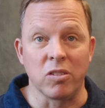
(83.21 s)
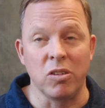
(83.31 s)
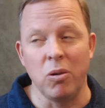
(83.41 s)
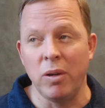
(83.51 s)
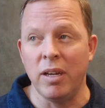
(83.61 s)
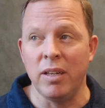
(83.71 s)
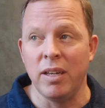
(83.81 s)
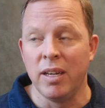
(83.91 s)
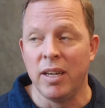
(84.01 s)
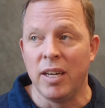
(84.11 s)
So
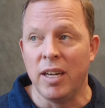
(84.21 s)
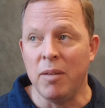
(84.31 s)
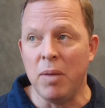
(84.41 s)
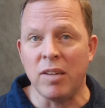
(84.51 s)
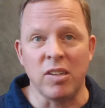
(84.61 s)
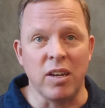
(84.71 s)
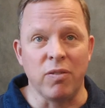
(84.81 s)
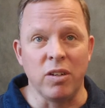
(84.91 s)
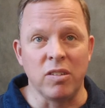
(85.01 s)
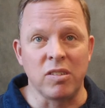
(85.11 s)
it makes a
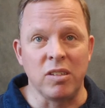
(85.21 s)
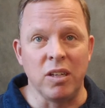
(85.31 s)
difference,